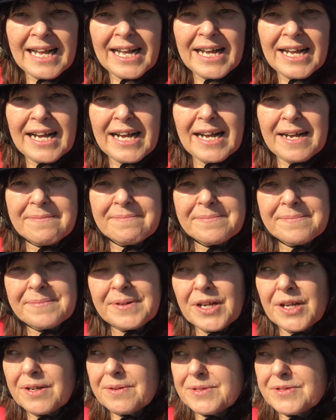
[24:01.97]

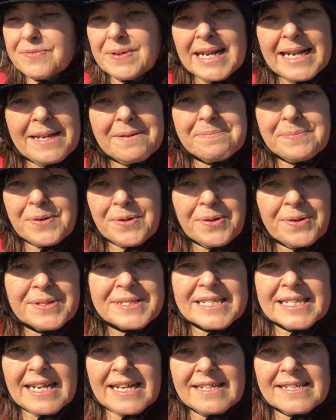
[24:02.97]
who was really
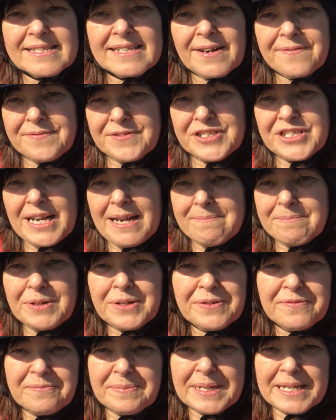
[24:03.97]
important in the suffragette
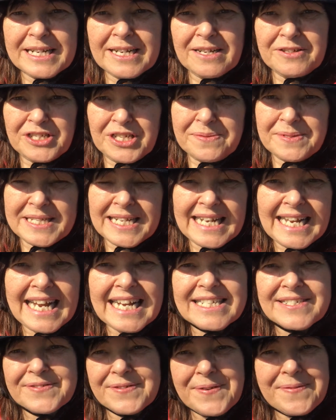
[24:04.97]
movement, and she was the
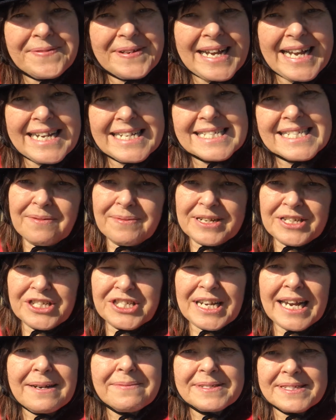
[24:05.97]
leader of it. When
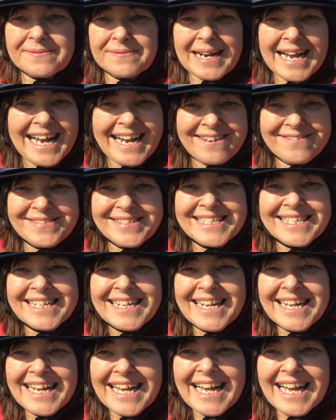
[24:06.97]
she was around
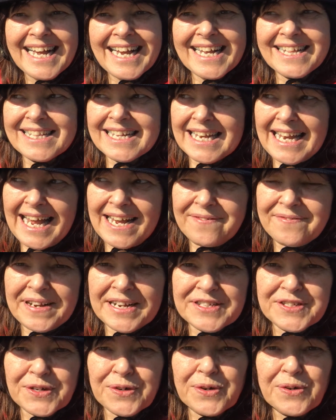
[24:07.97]
in the late
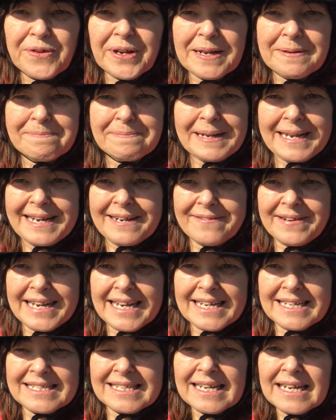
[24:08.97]
Victorian
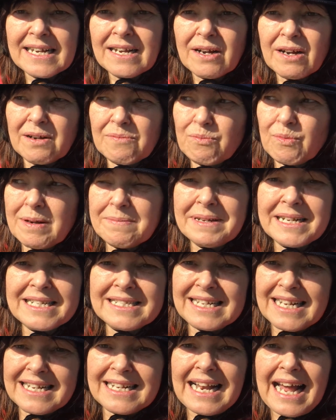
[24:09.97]
period, women
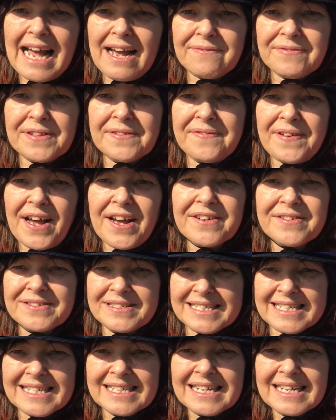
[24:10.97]
didn't have the
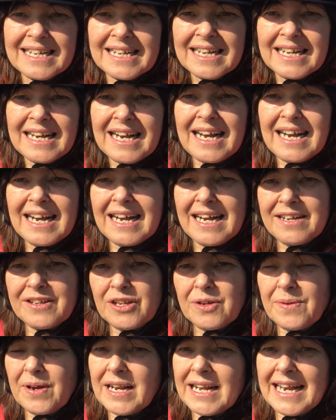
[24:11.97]
vote.
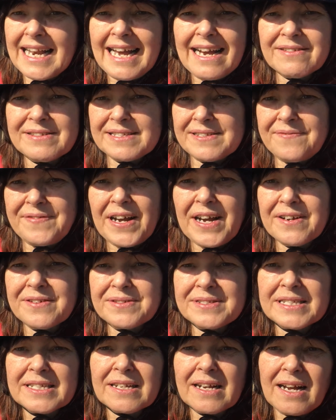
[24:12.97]
You weren't allowed to
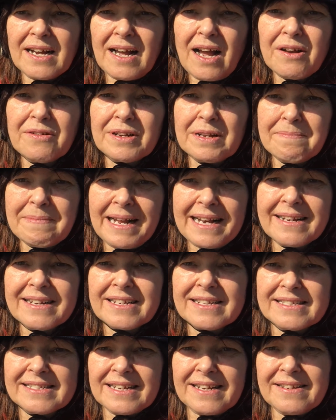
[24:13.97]
vote, only men
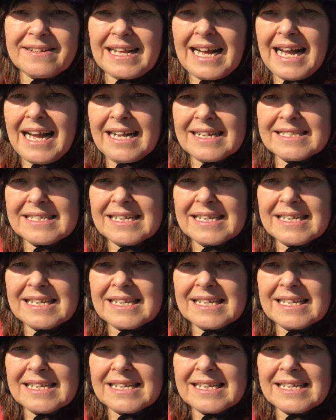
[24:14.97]
could do that.